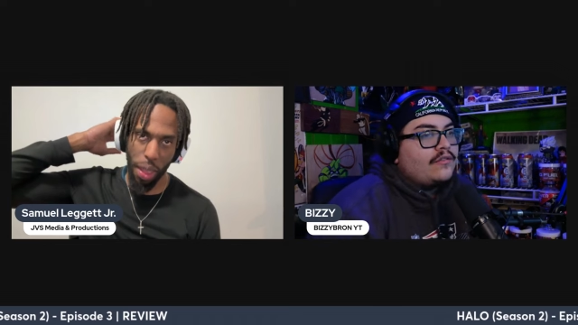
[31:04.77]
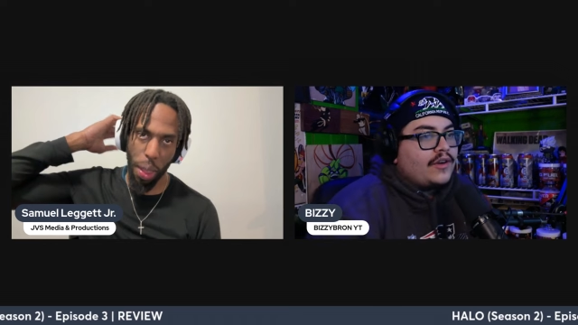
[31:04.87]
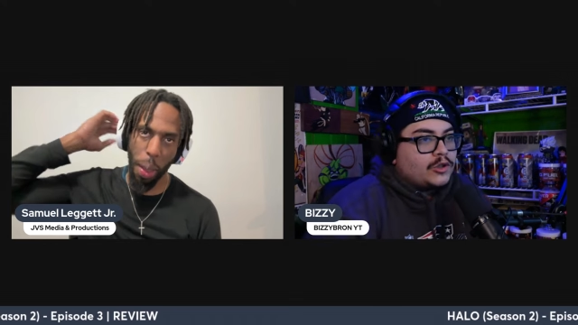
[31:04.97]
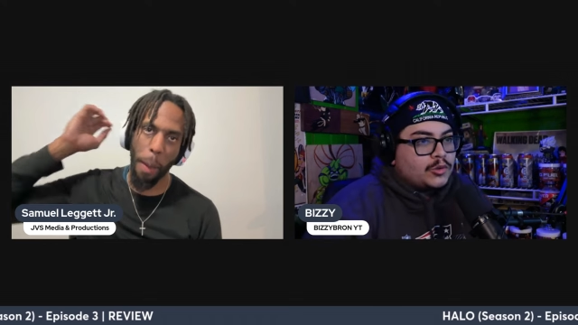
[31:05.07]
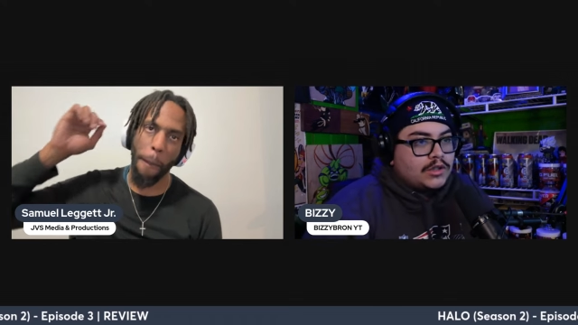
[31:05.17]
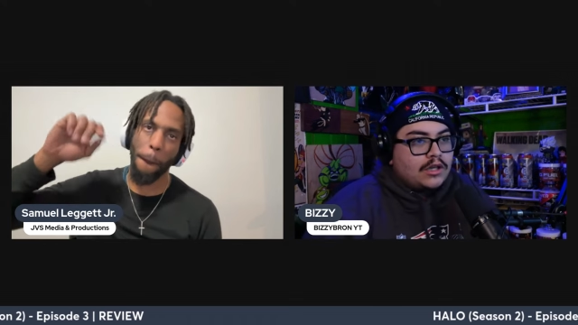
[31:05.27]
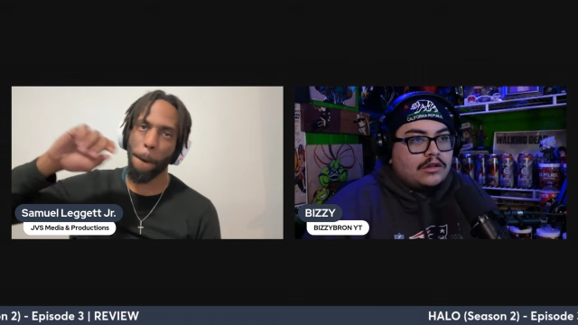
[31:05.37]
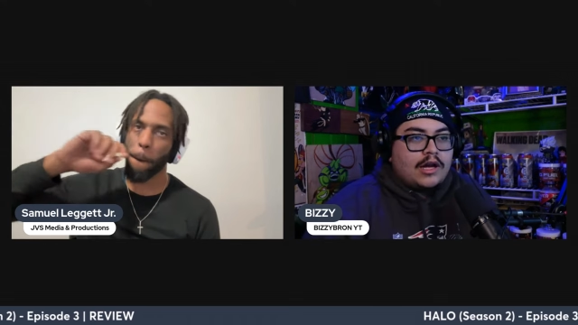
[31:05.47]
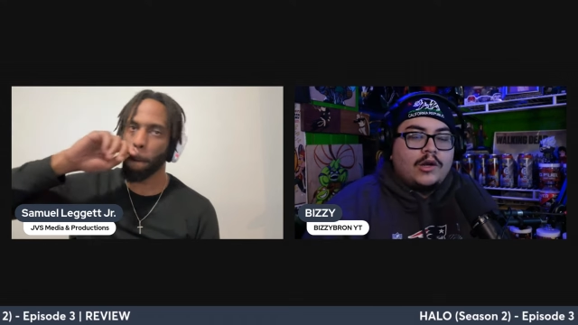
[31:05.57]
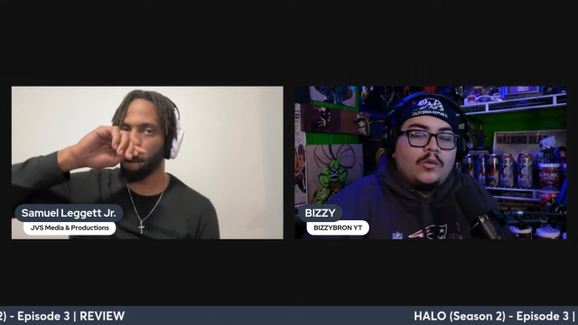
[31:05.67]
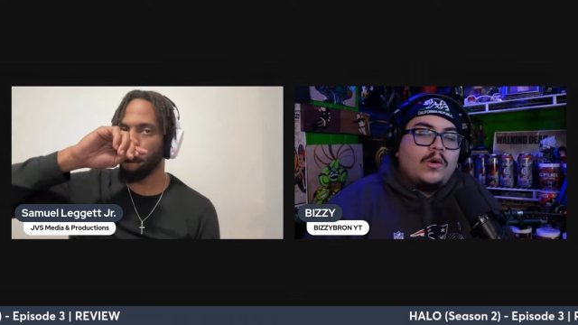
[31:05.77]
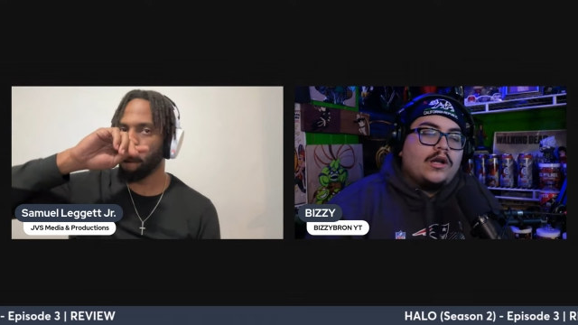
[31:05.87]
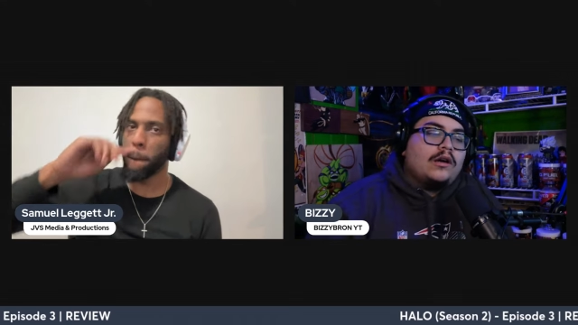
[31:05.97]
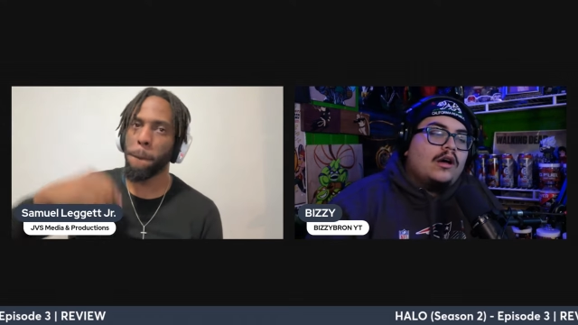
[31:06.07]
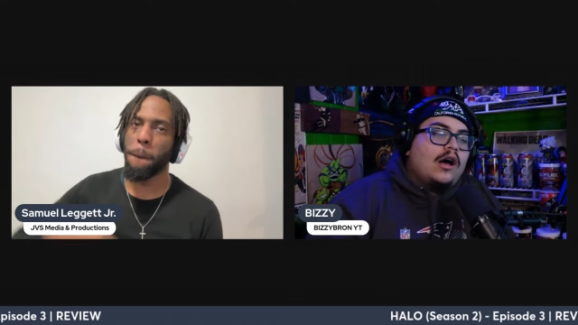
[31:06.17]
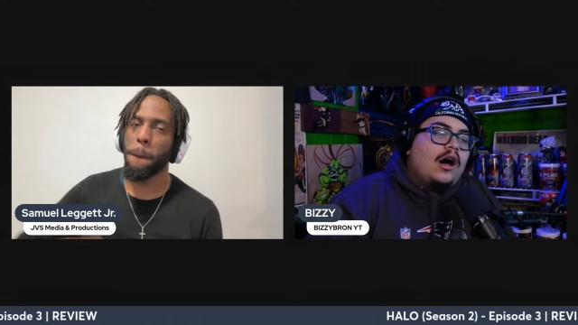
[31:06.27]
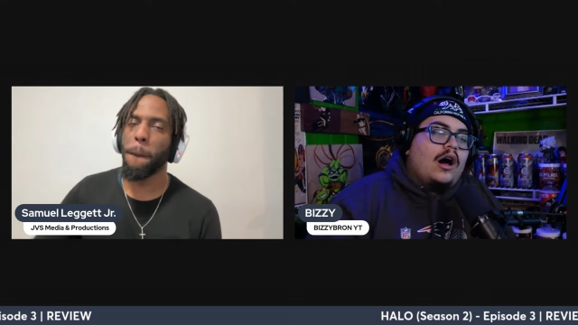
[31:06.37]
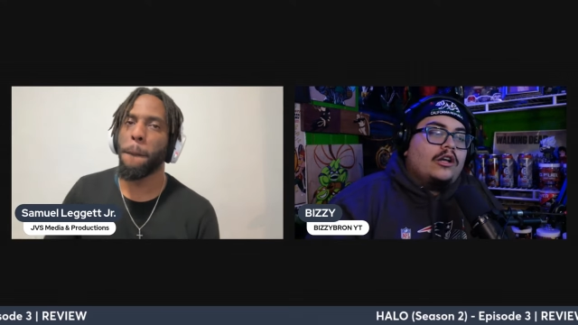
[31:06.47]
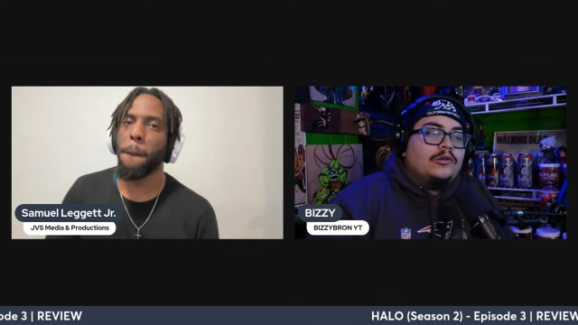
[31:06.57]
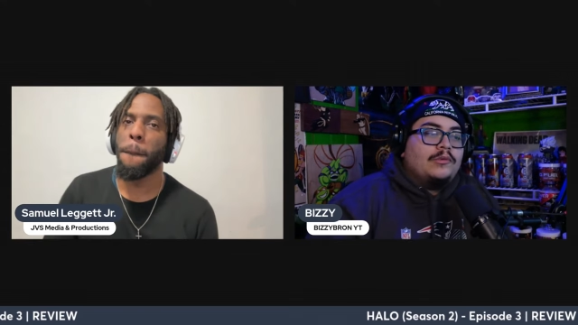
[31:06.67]
Speaker 1: eventually, so I don't want to
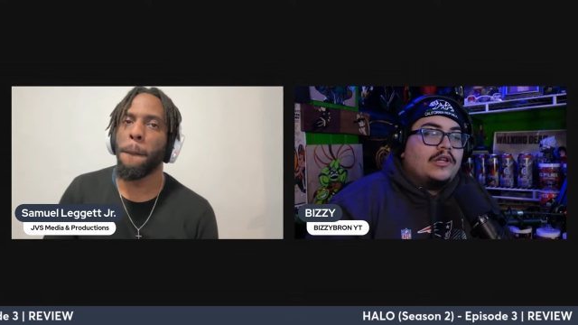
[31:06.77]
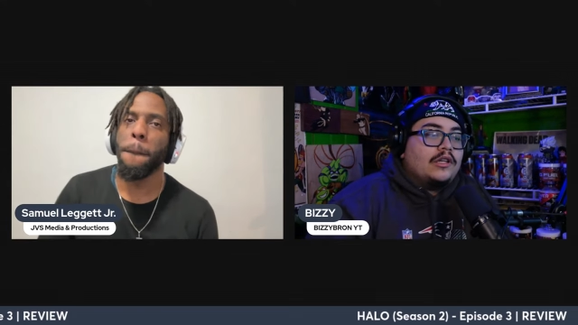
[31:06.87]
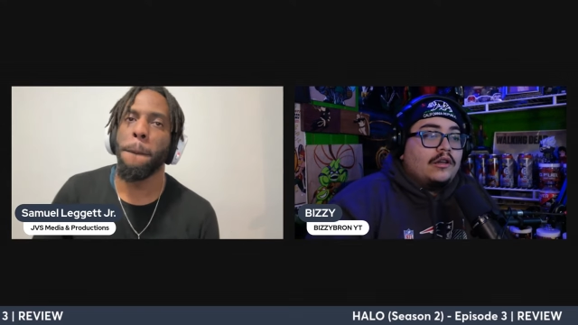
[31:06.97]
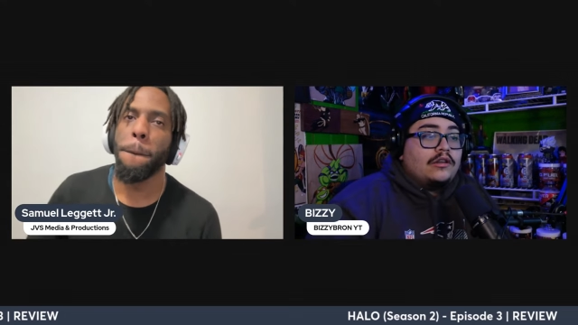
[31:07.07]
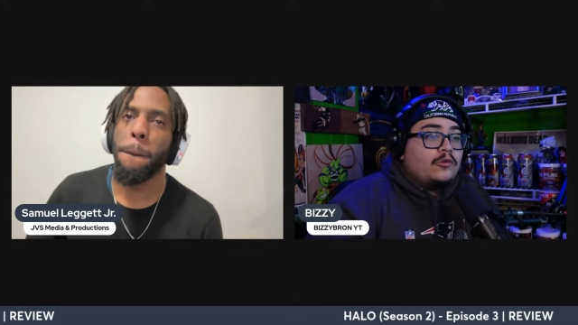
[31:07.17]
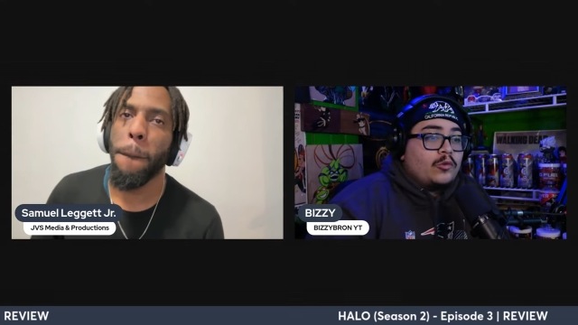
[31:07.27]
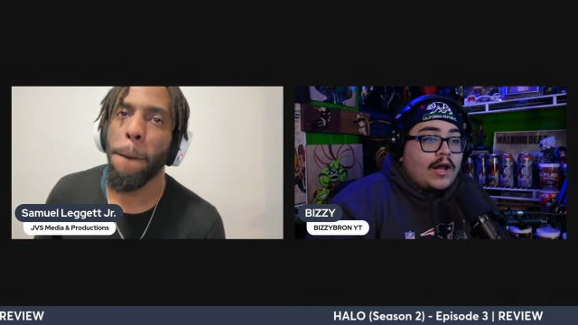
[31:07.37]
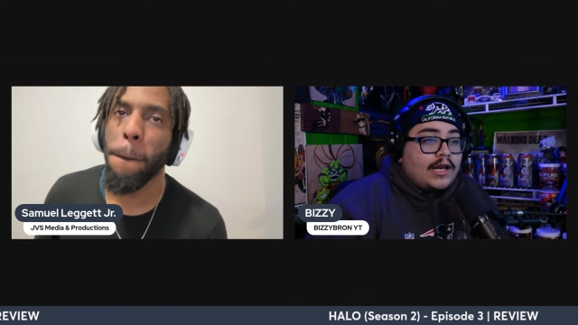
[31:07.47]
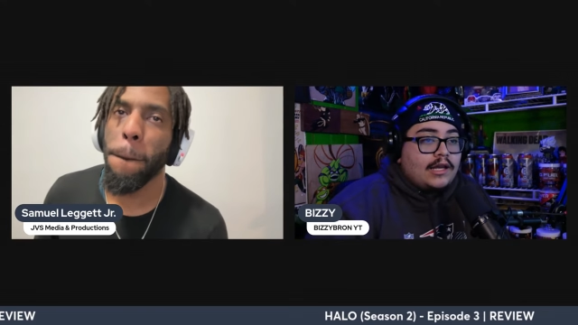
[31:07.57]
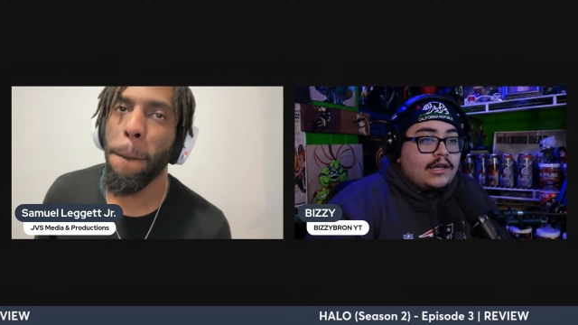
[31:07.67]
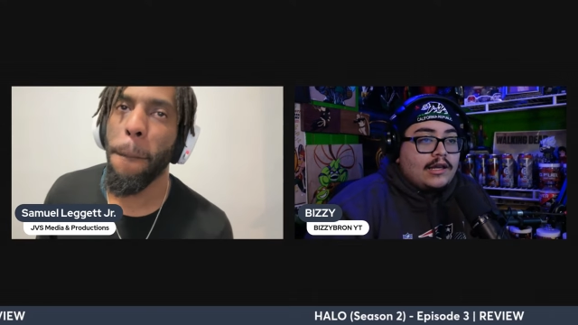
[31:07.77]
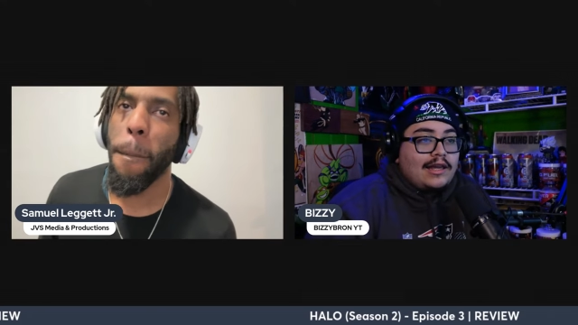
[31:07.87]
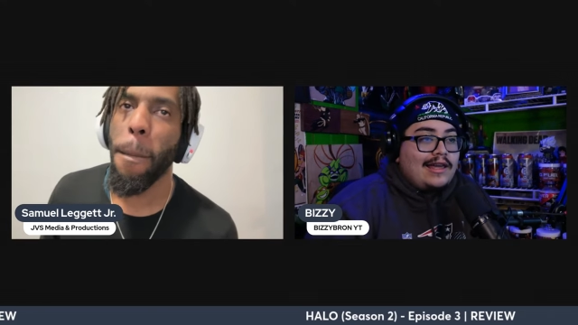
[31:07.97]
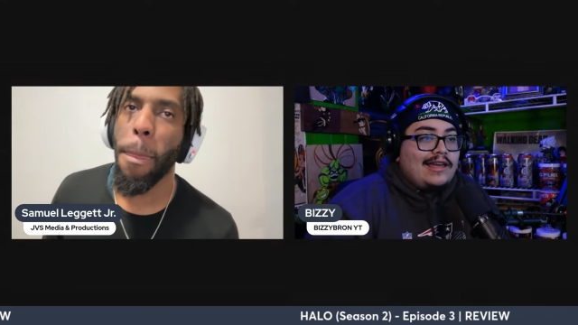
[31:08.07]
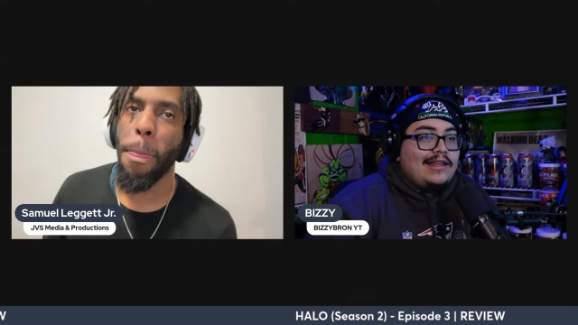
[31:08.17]
100% discredit it.